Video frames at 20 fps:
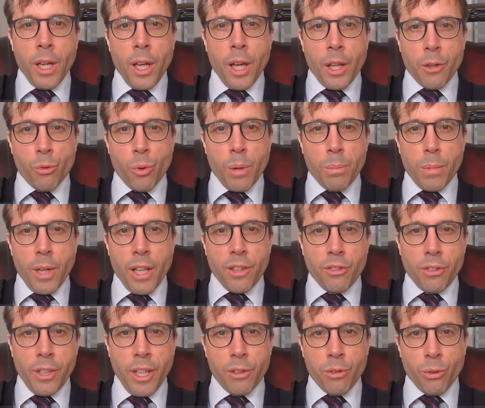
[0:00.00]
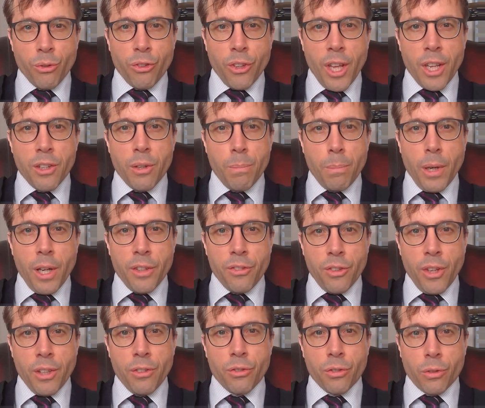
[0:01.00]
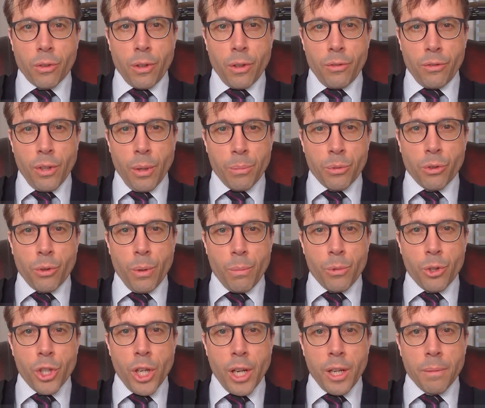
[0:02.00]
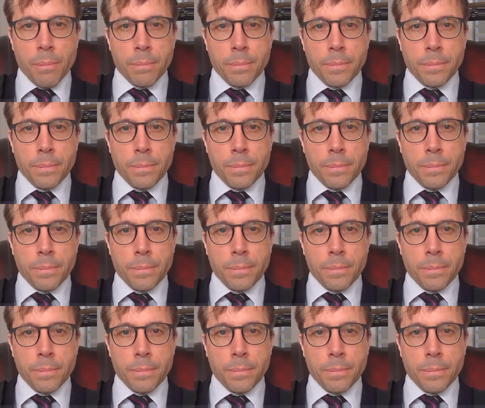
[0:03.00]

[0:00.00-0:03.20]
and replace little z by z subscript j.